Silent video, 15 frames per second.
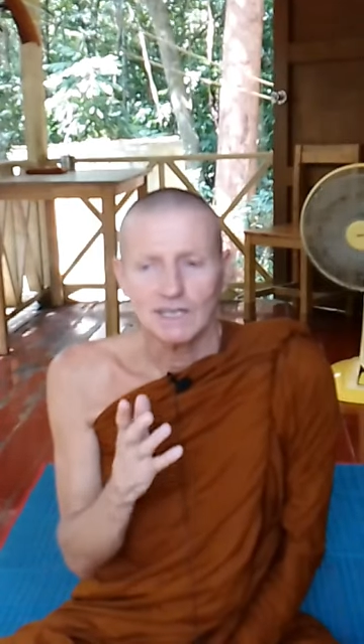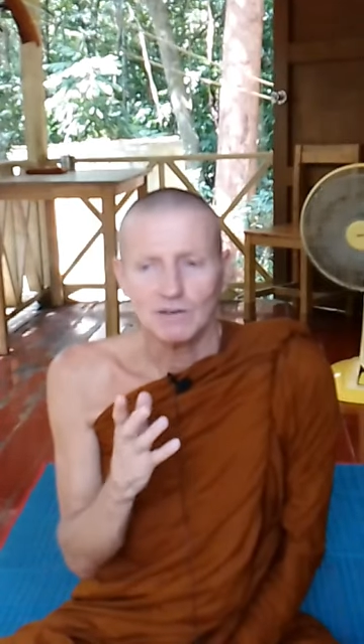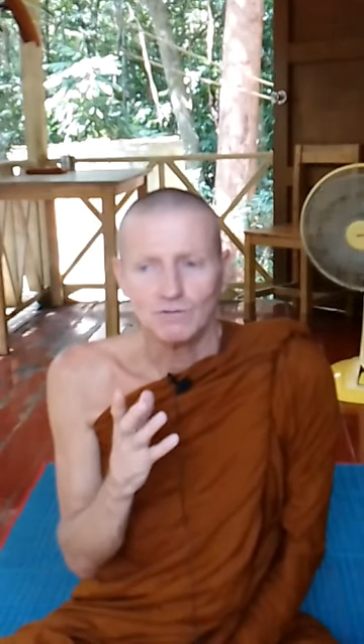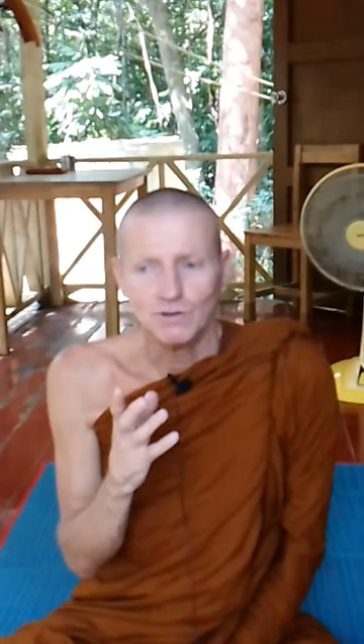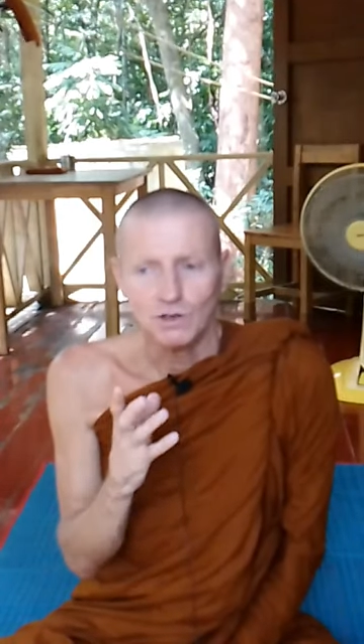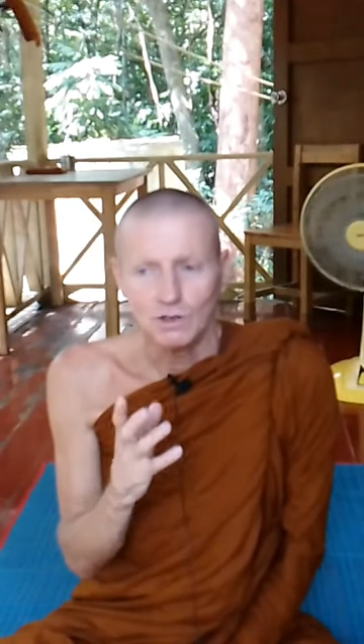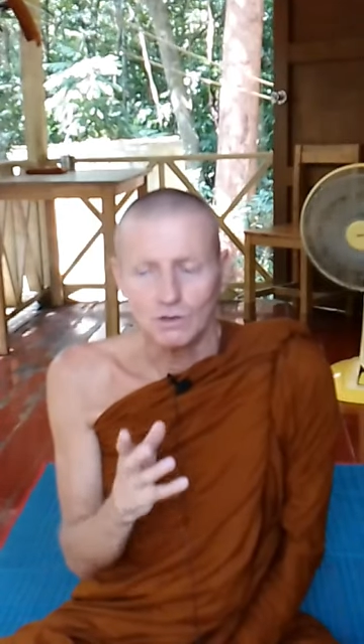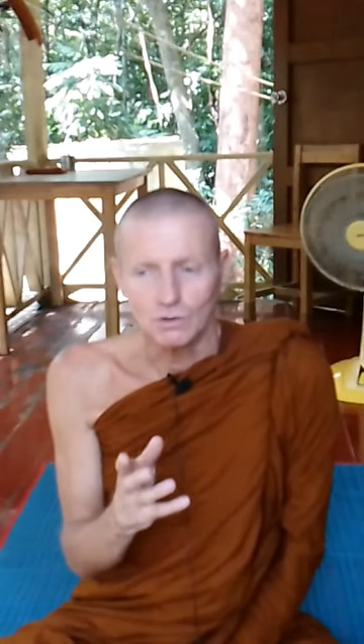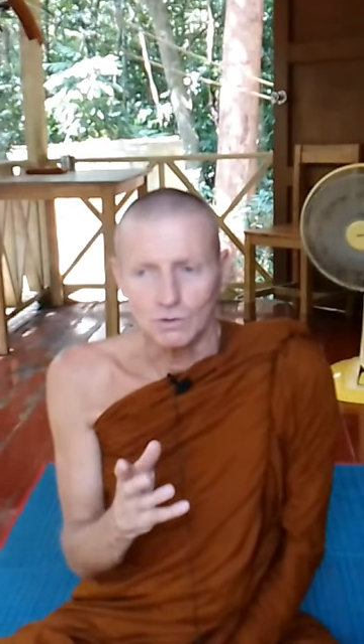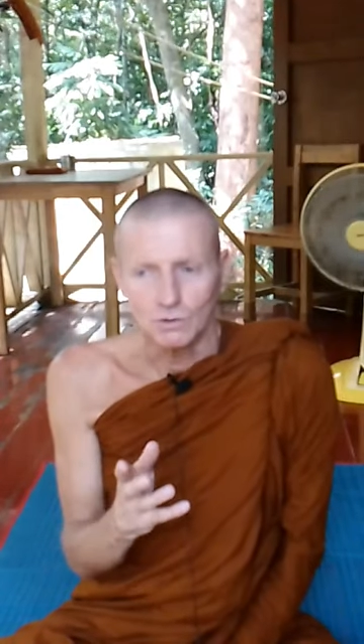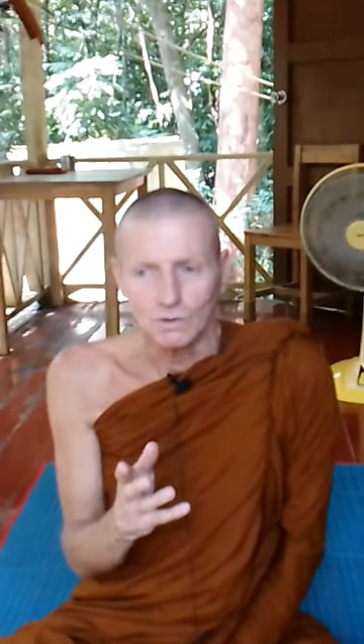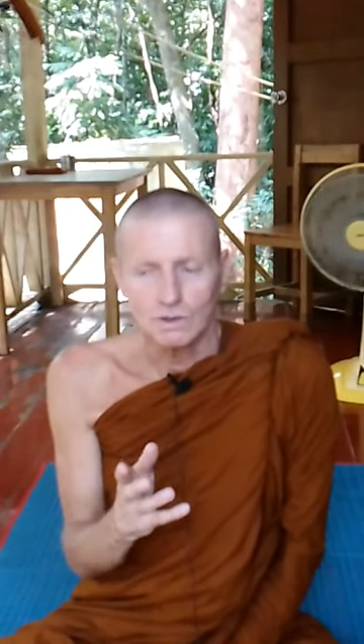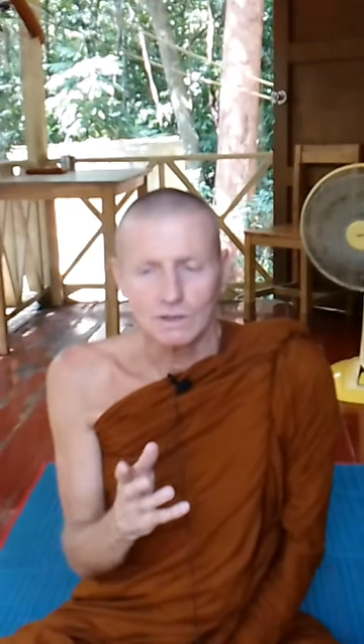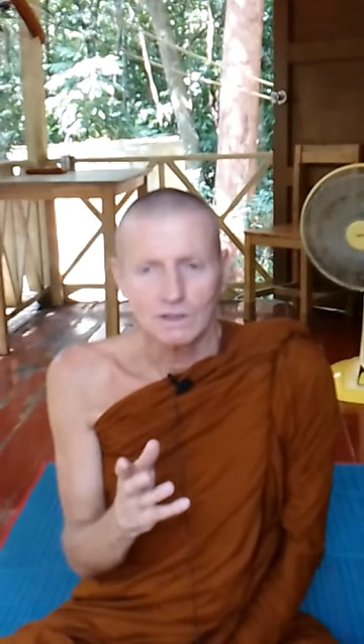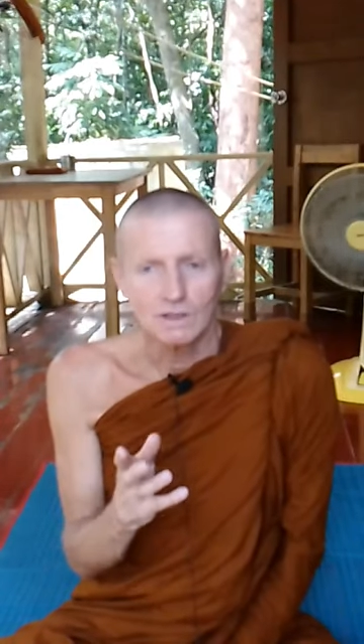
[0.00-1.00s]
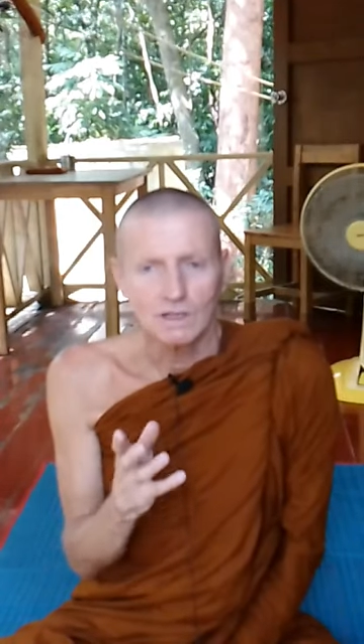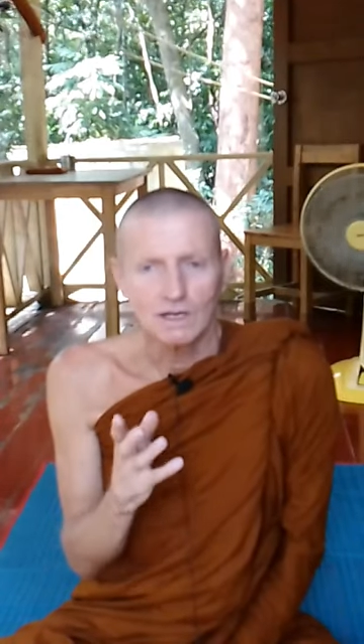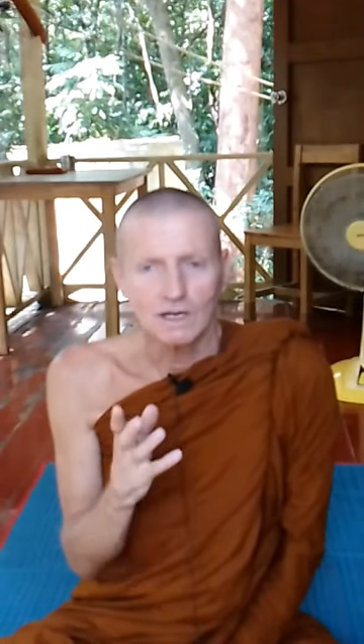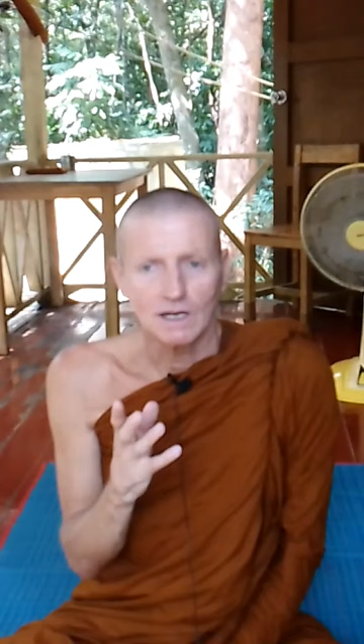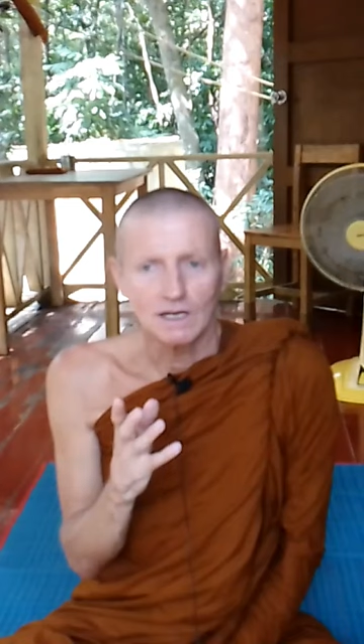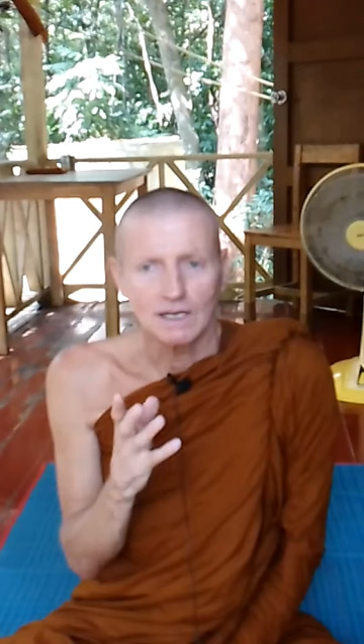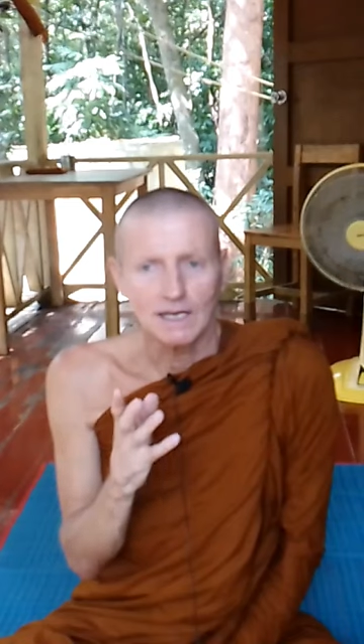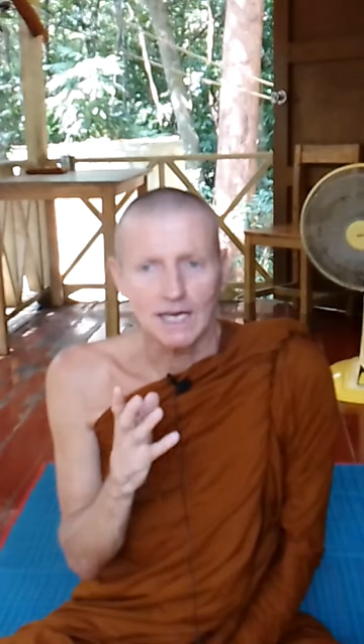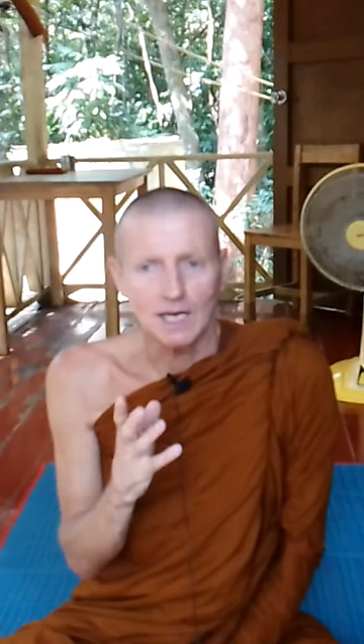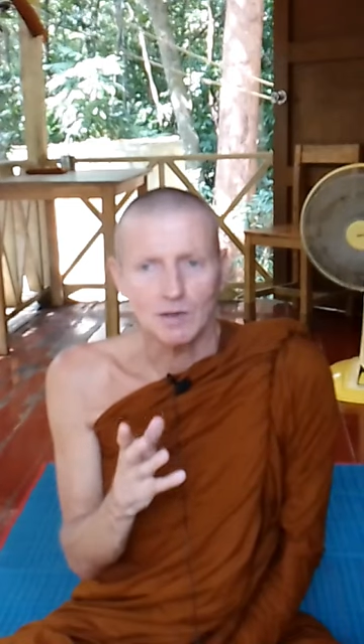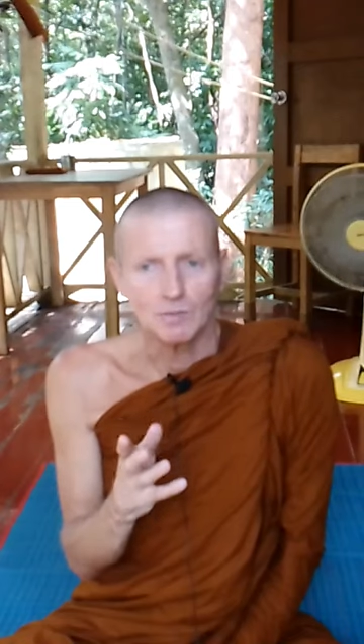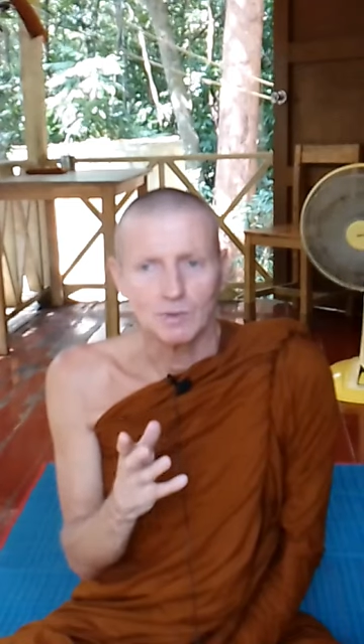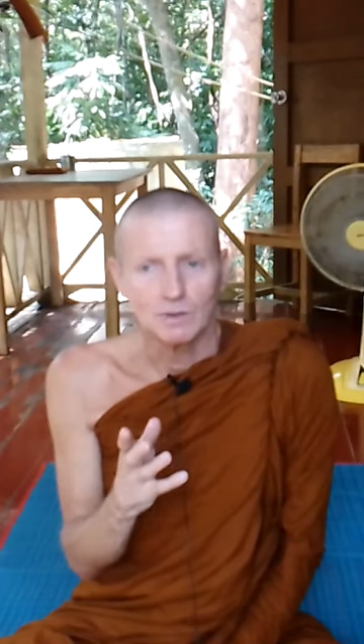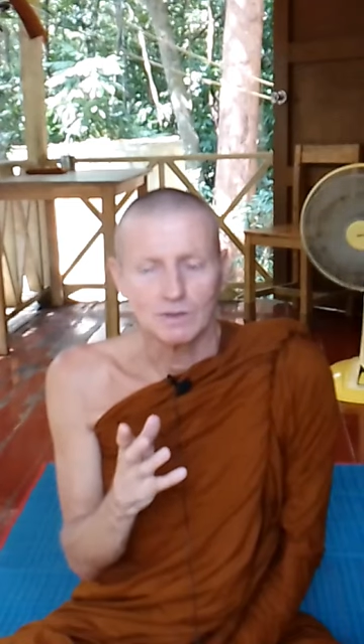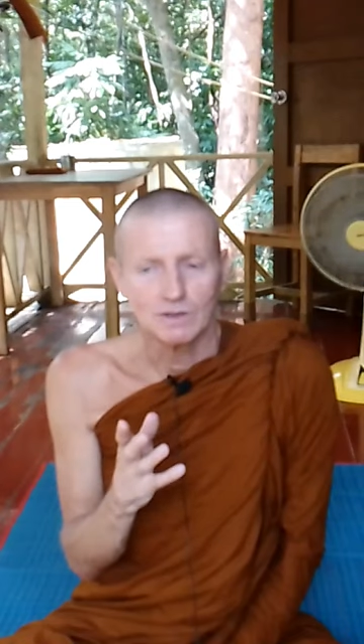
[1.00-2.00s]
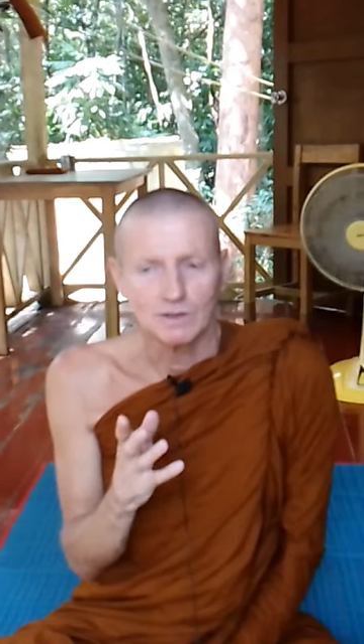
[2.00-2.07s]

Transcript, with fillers: If you keep